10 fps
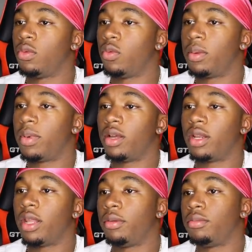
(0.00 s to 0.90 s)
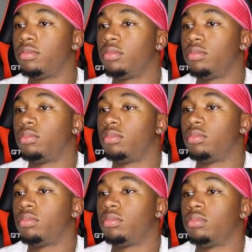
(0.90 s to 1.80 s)
What am I looking at?
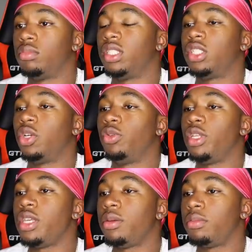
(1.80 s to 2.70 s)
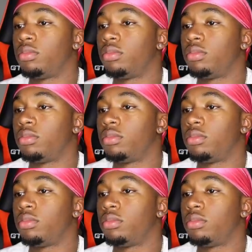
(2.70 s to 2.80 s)
Is this your knee?